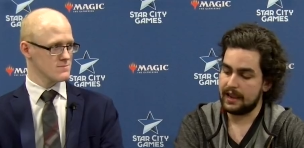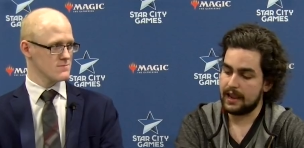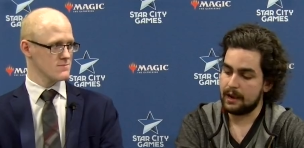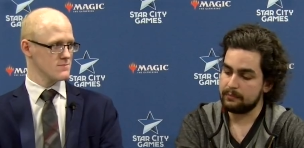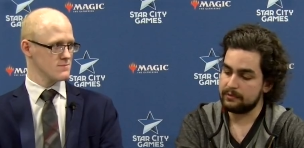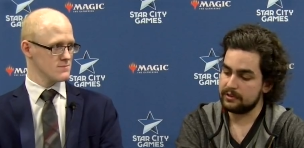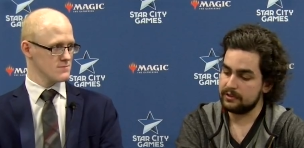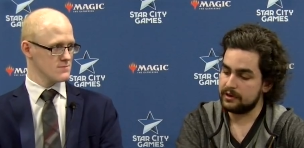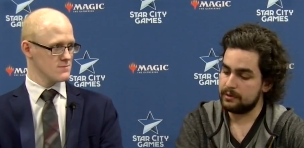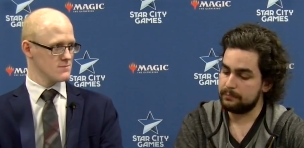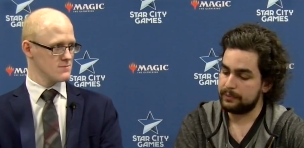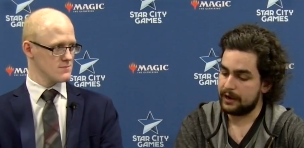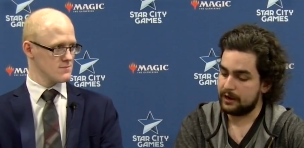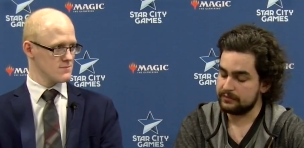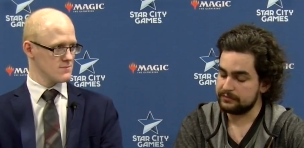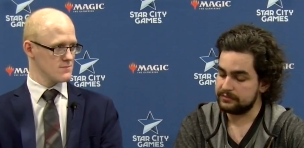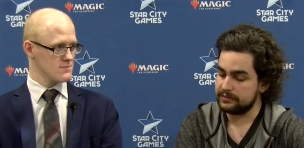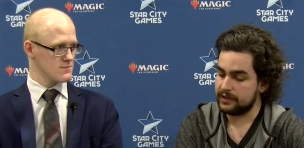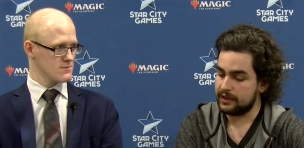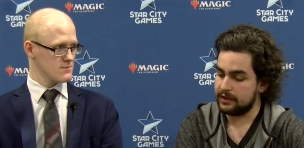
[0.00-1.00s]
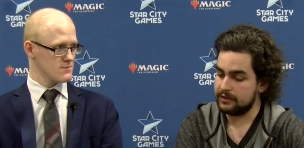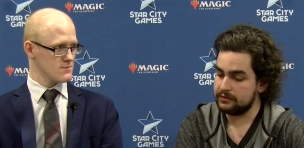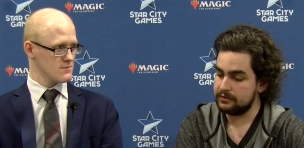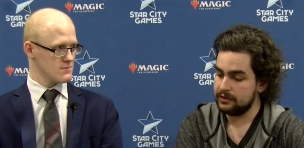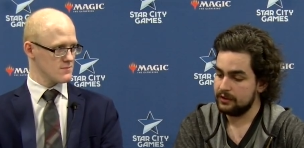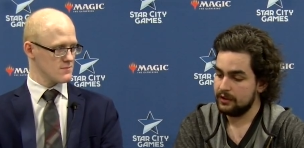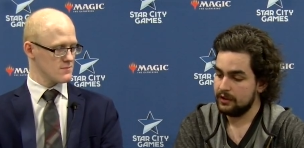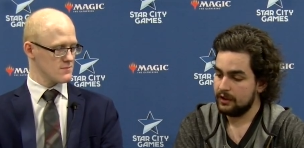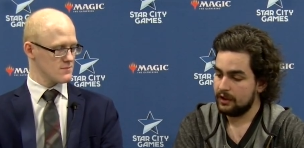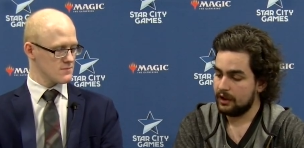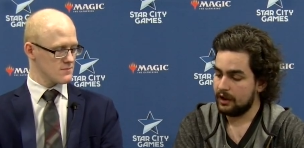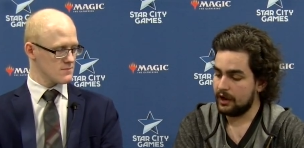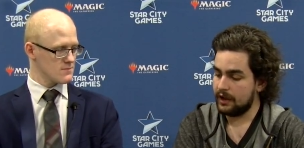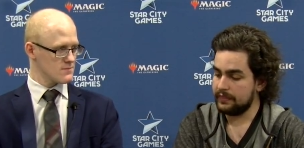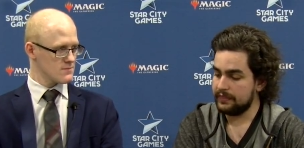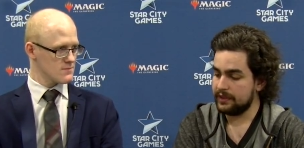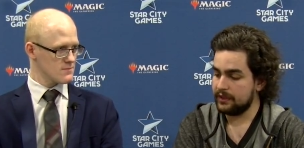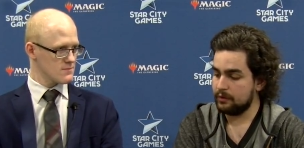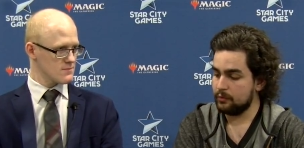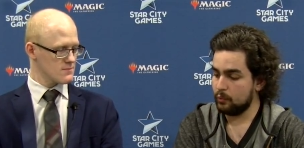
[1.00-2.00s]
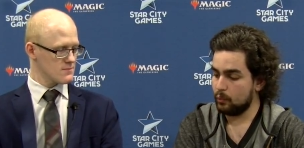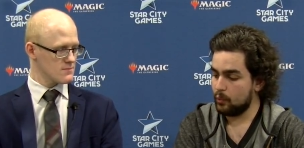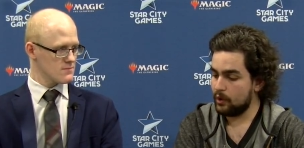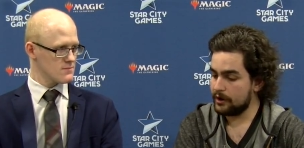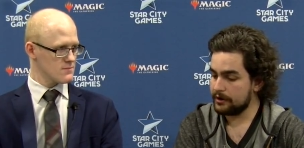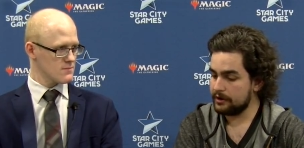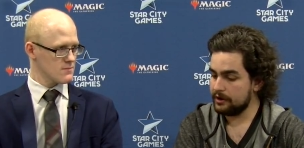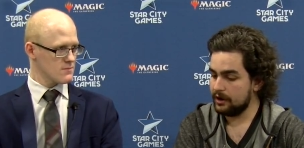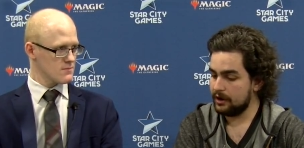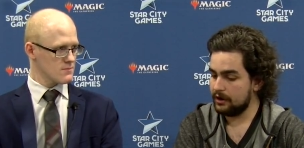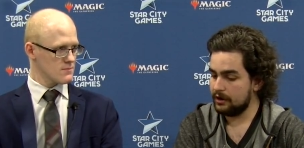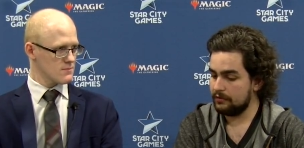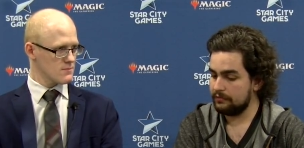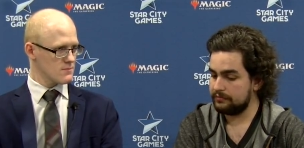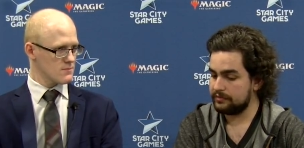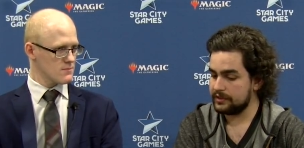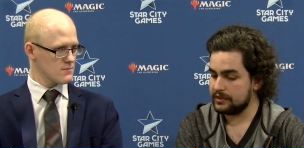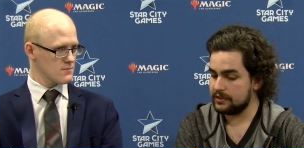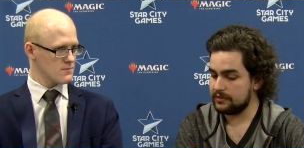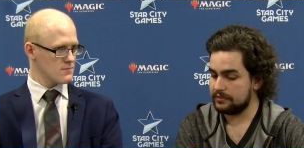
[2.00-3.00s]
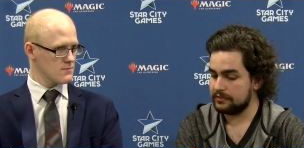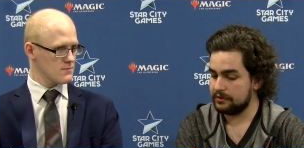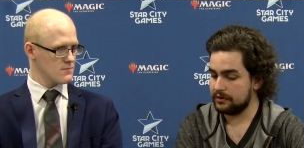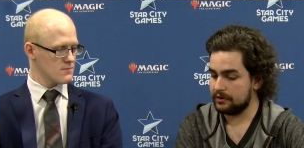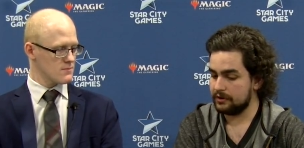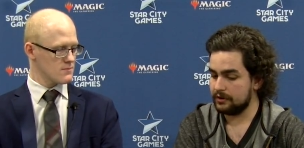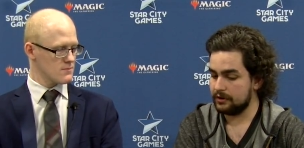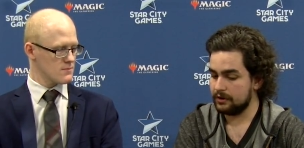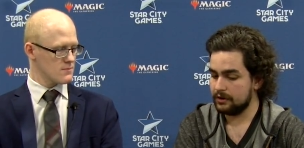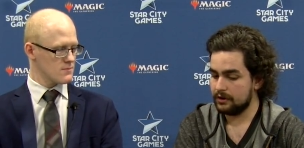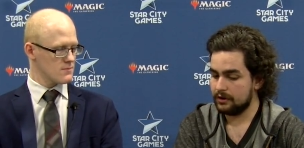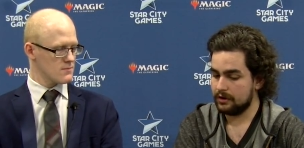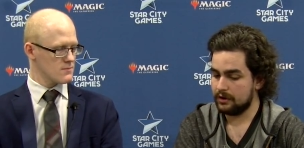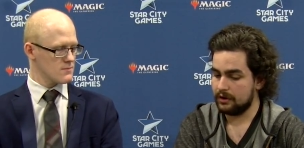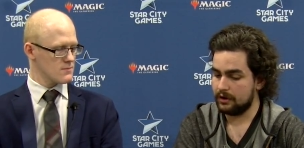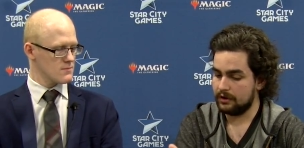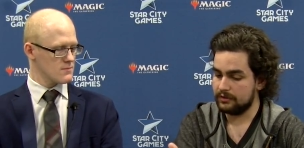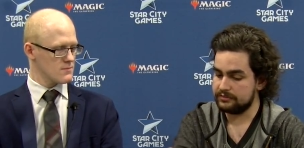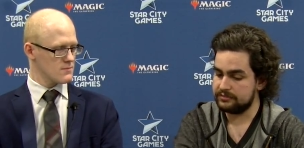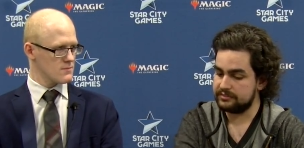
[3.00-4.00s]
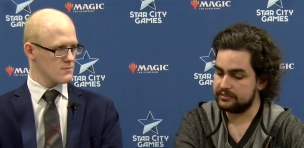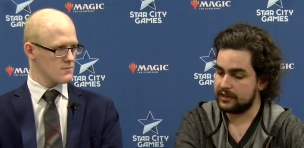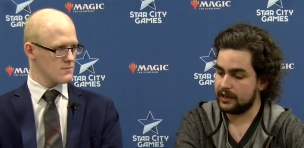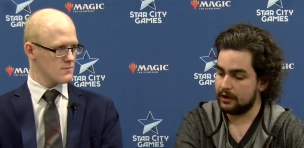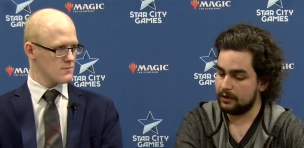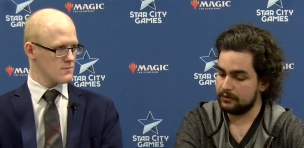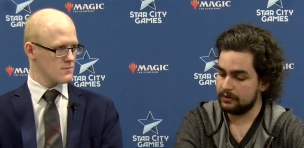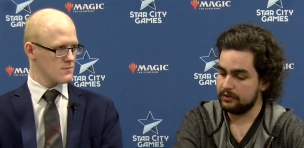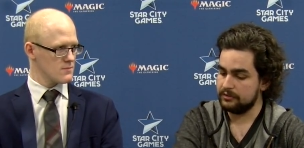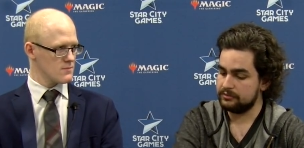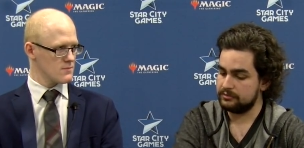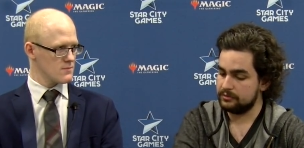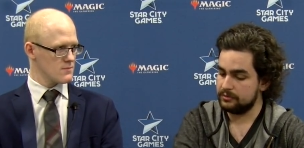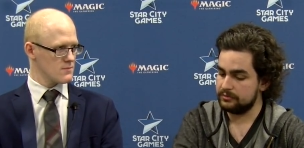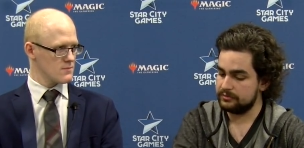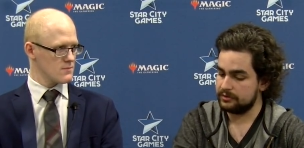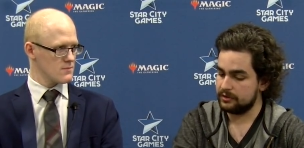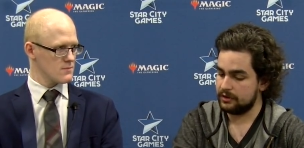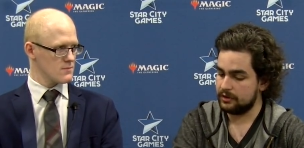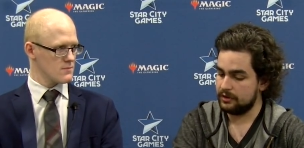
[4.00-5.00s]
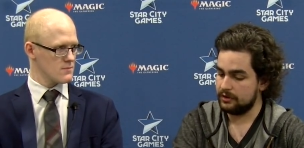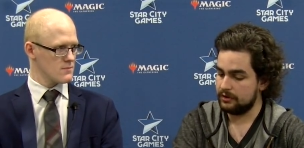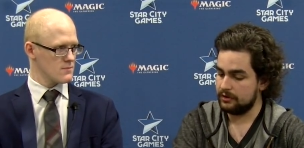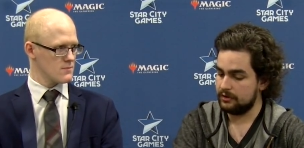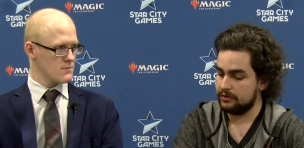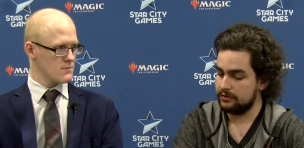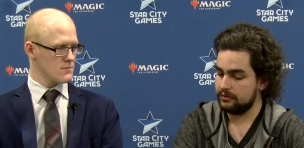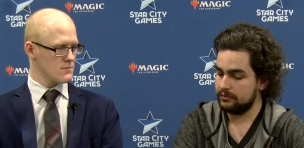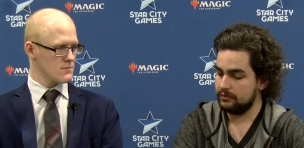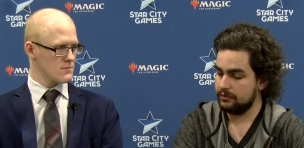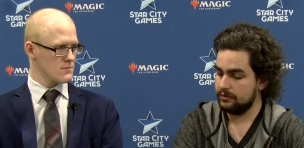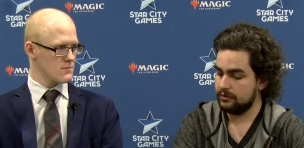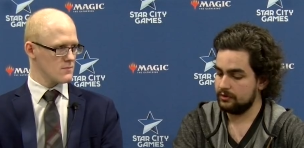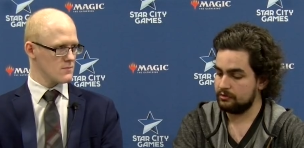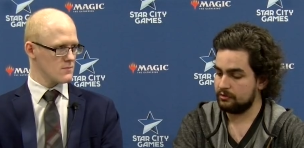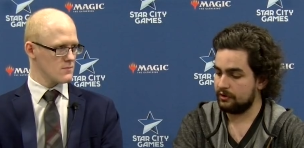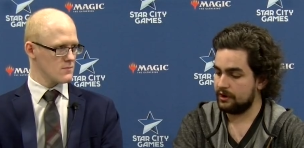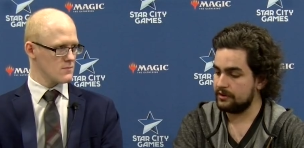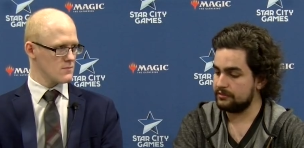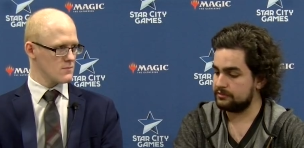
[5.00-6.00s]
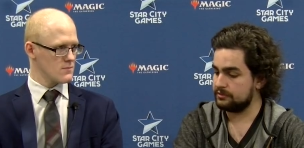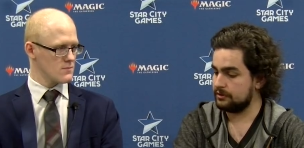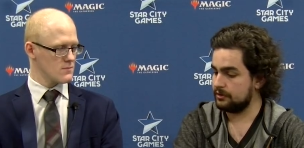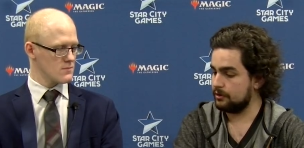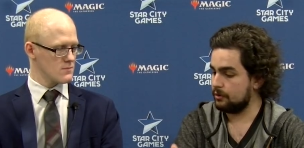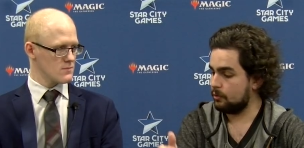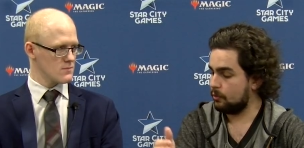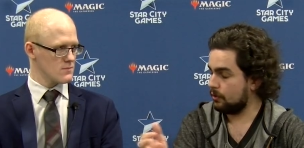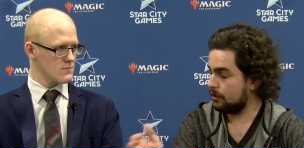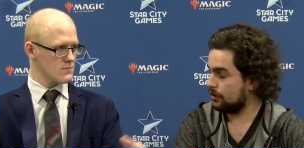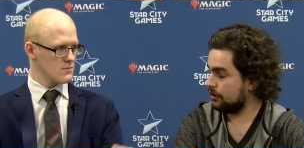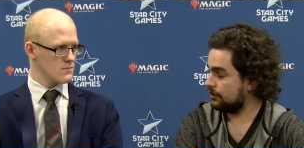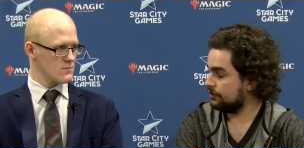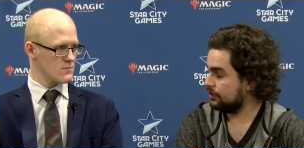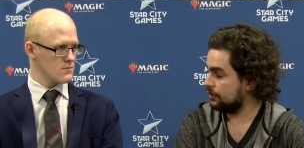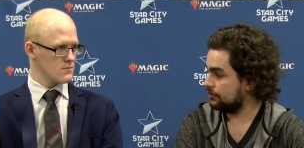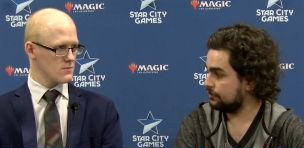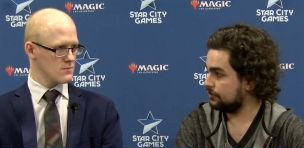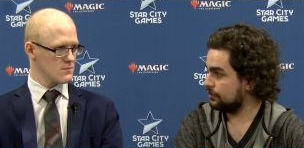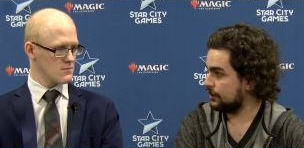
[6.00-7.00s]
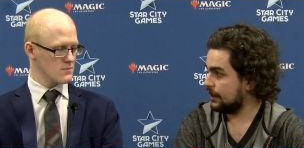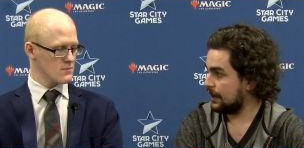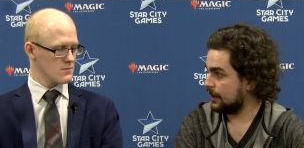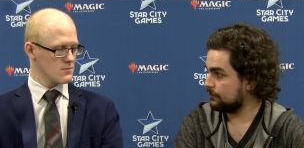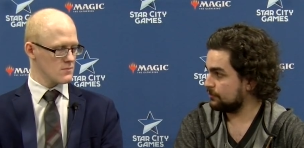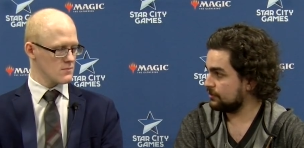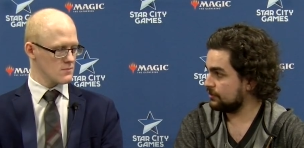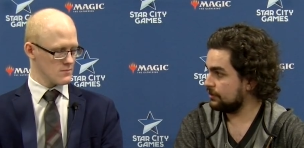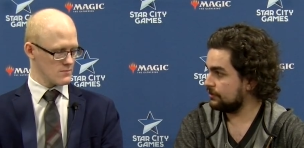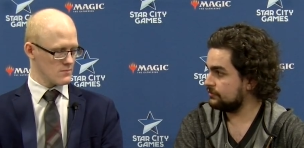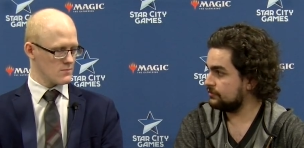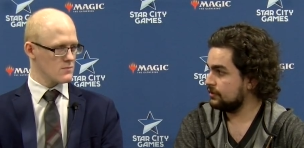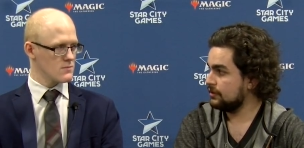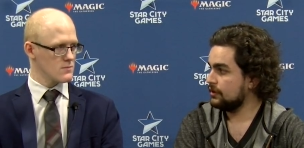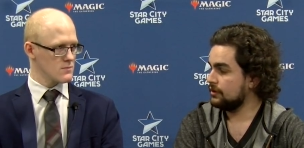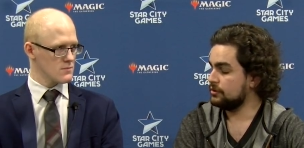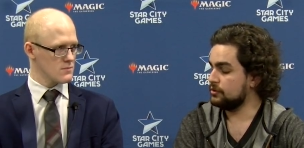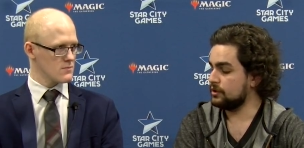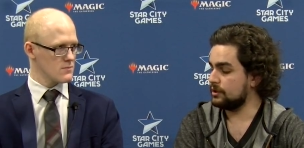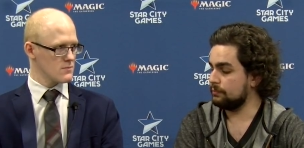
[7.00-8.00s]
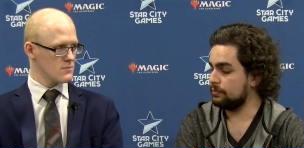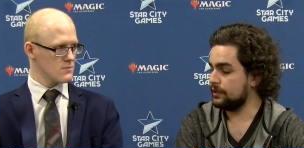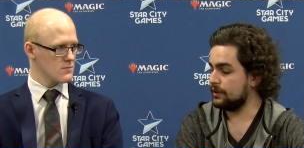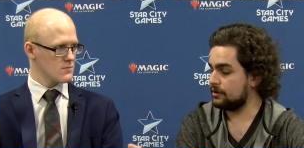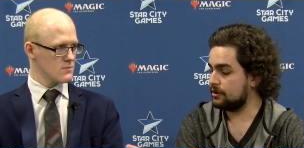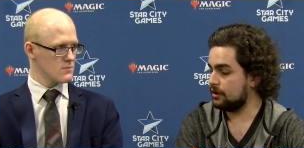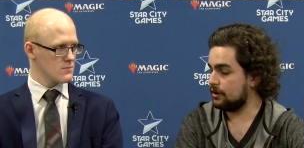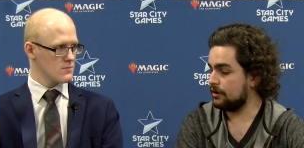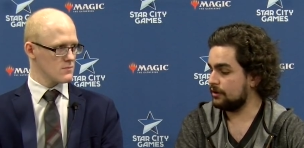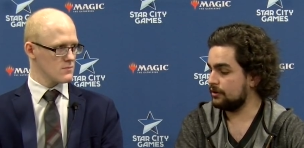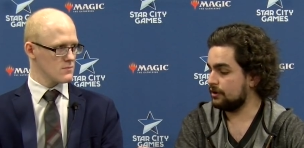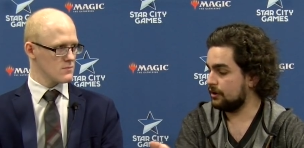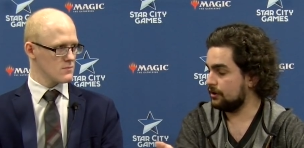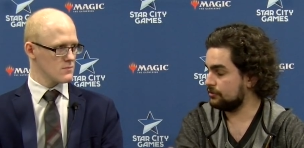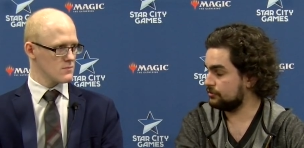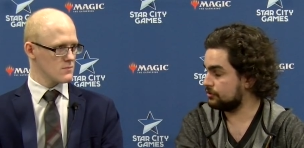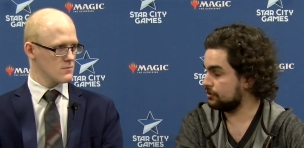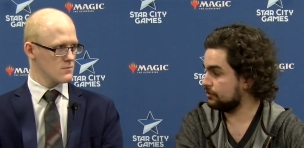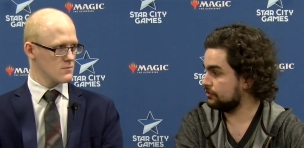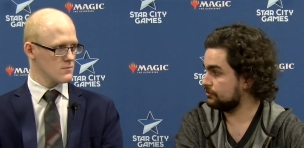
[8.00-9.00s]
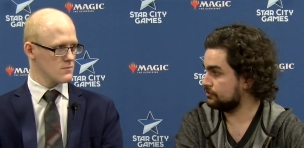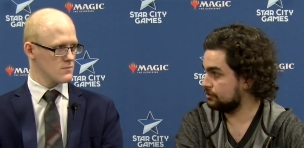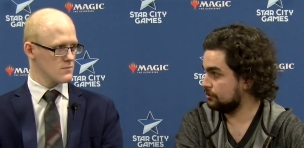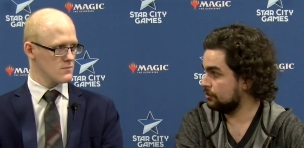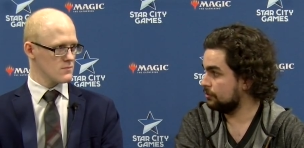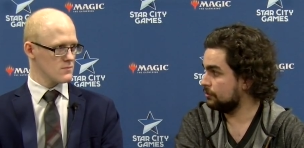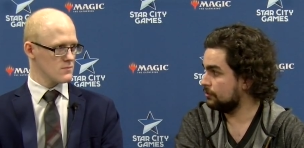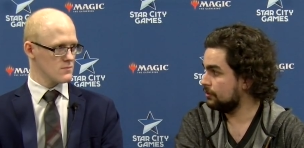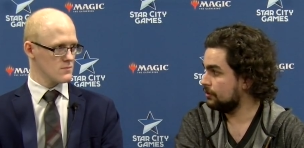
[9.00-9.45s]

Speaker 1: Amulet, a bounce land, and then one of either uh, Scout, Azusa, Grazer, or another Amulet, you can play Karn on turn two.